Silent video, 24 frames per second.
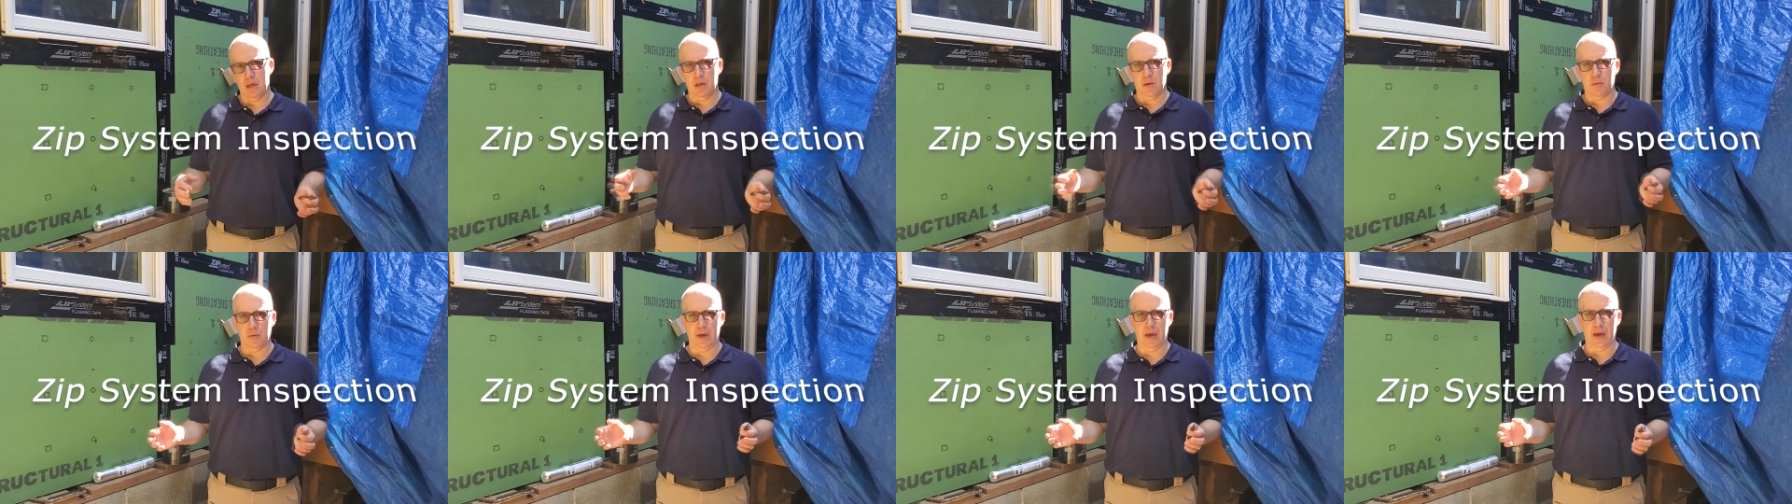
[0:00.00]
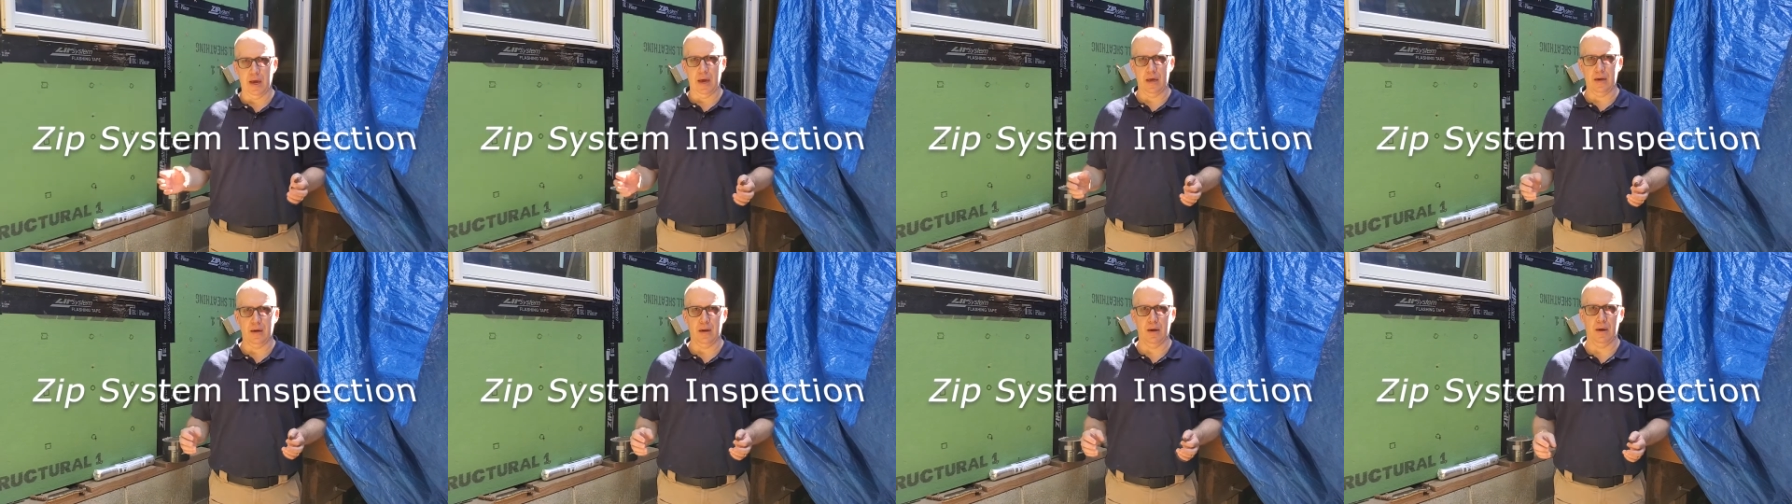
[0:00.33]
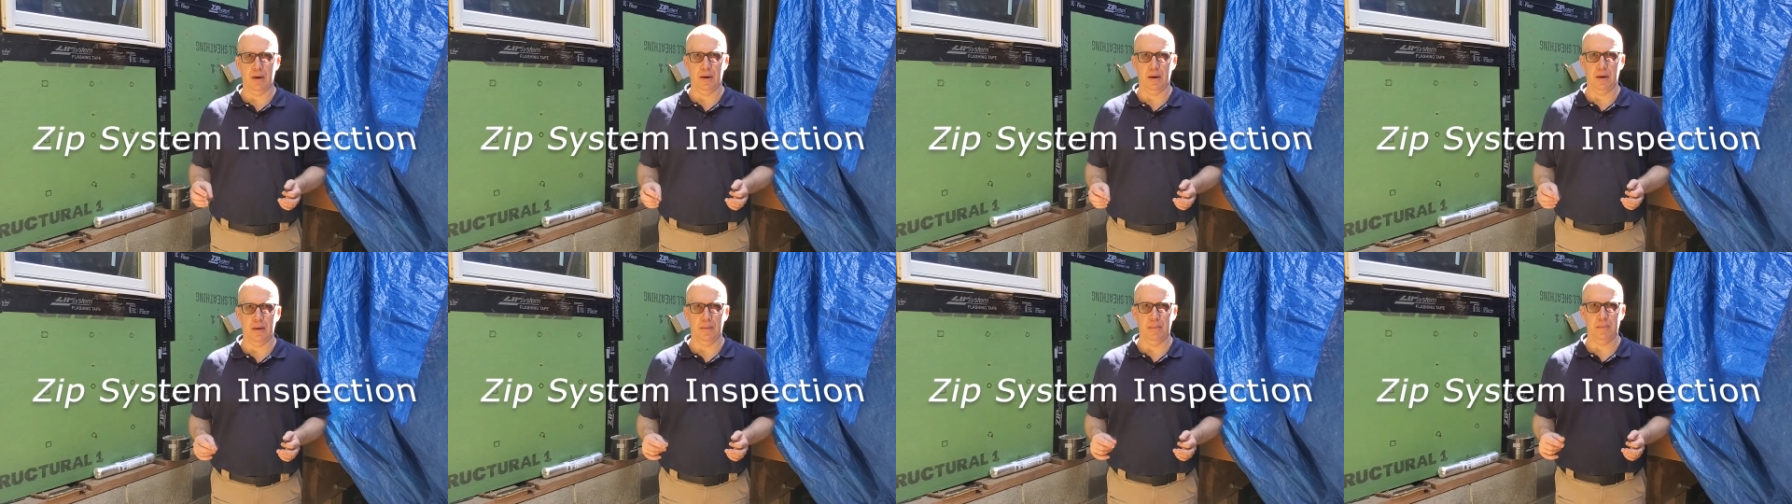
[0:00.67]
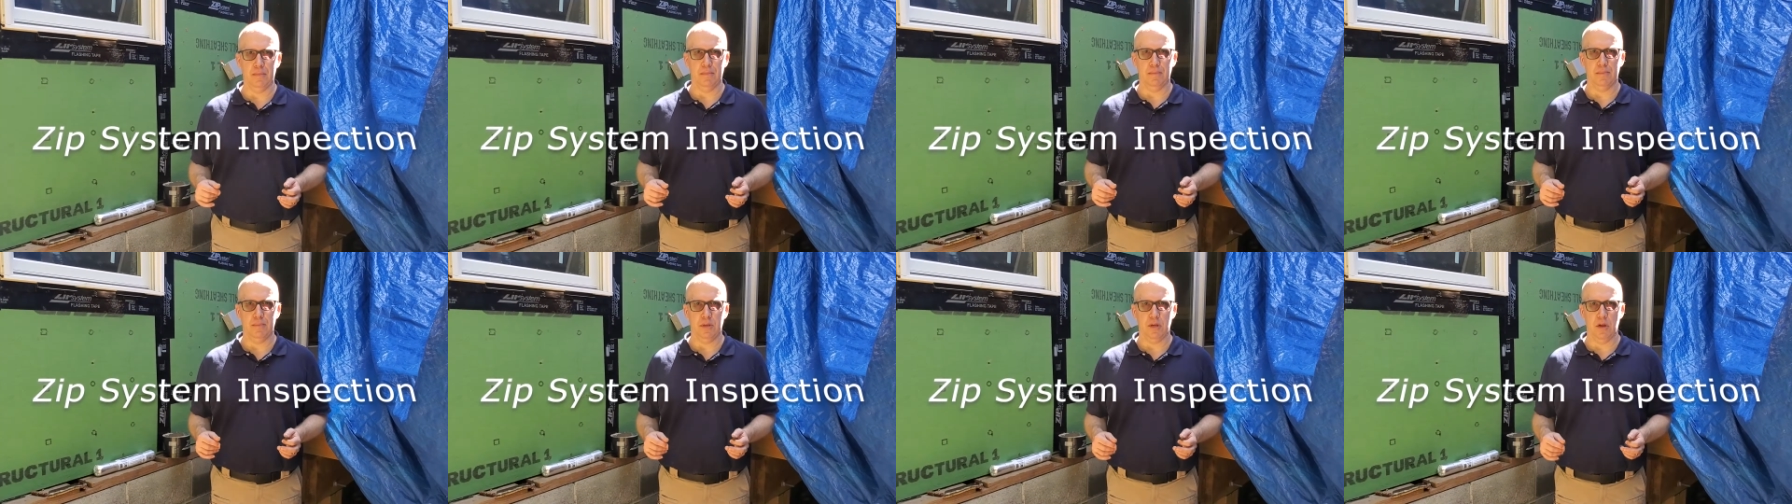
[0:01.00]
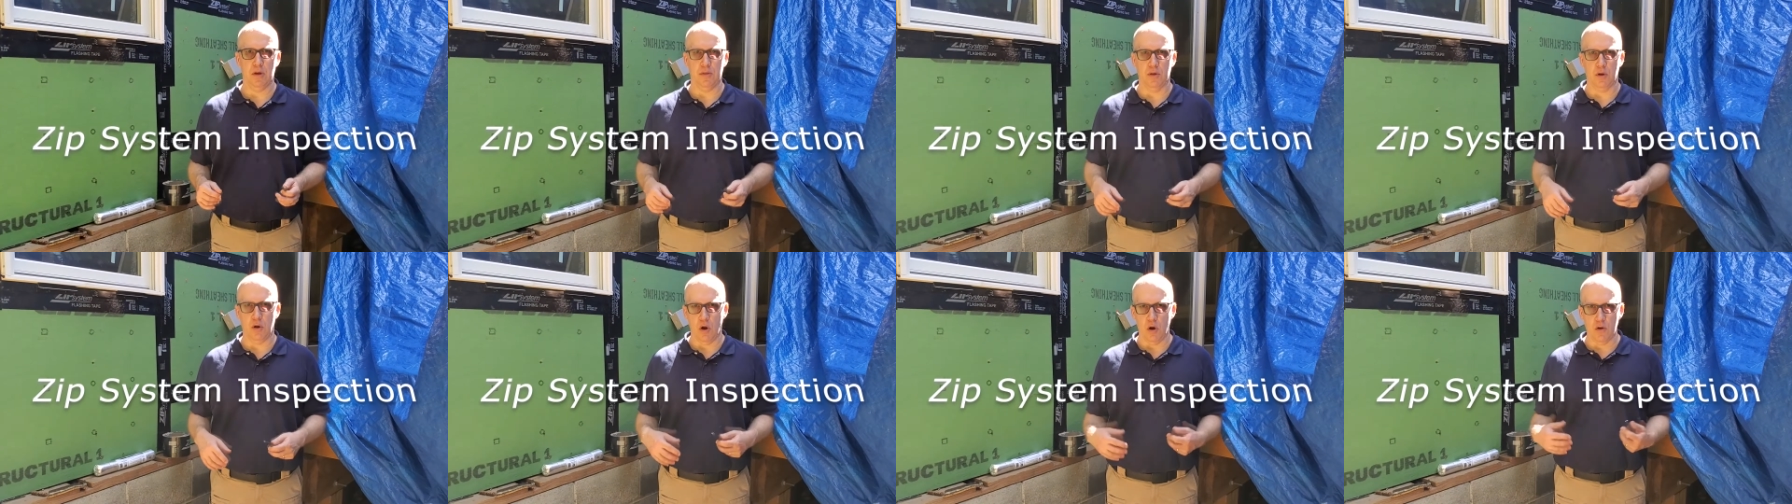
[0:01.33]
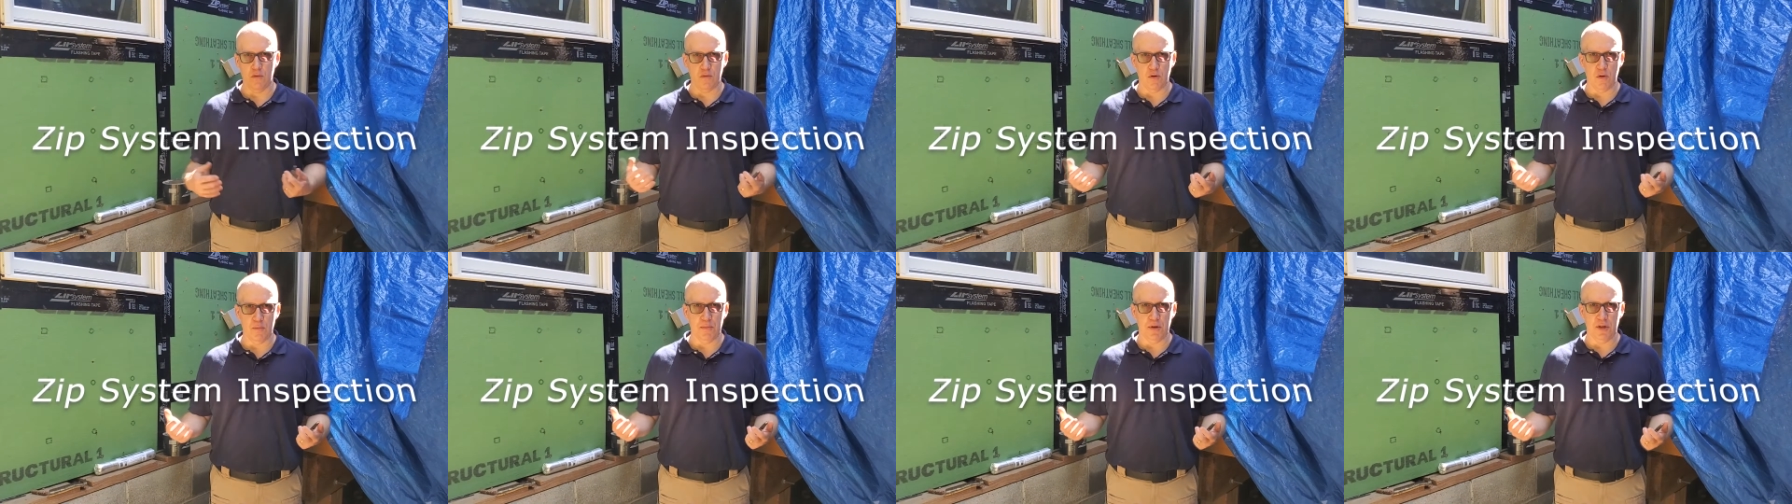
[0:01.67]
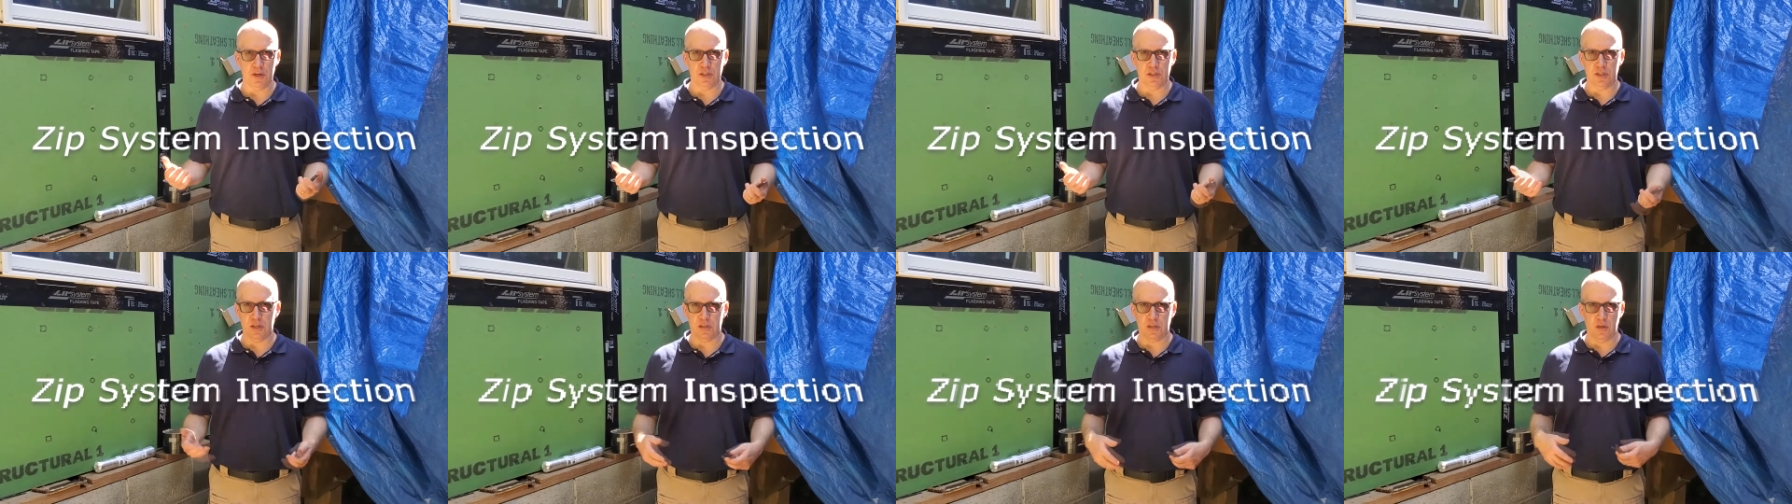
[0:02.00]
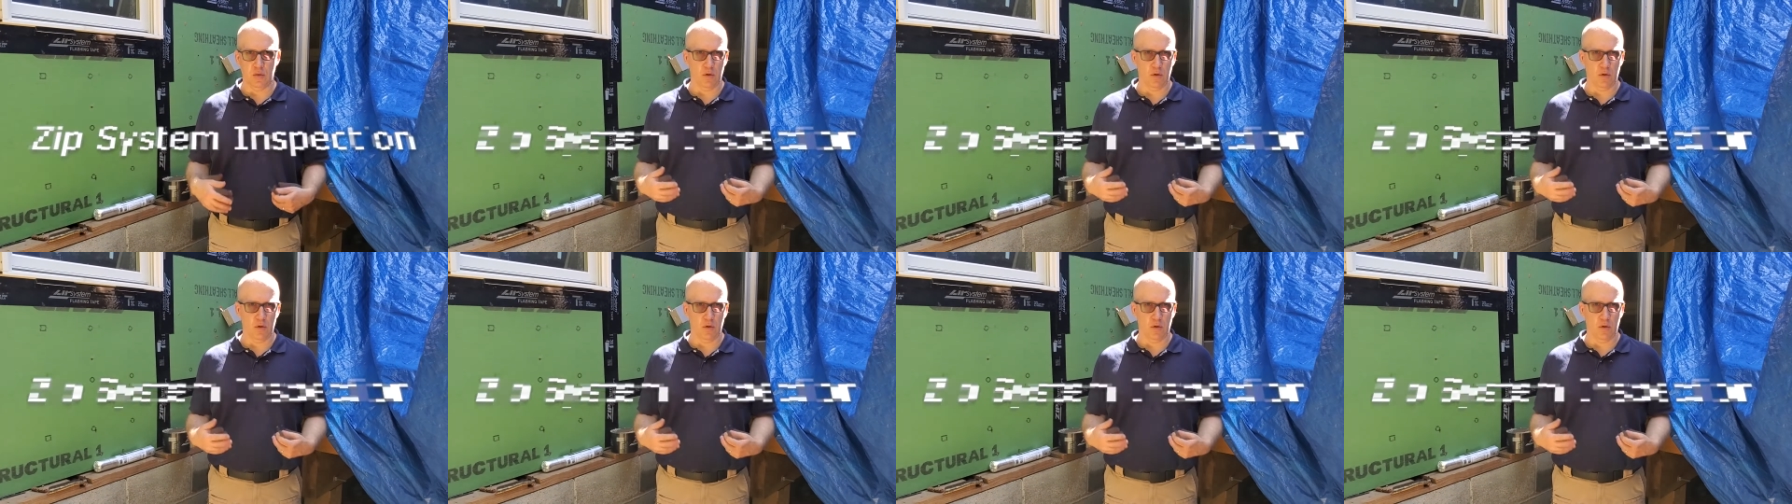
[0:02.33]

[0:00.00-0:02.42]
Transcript: we had, um, you know, they're overambitious.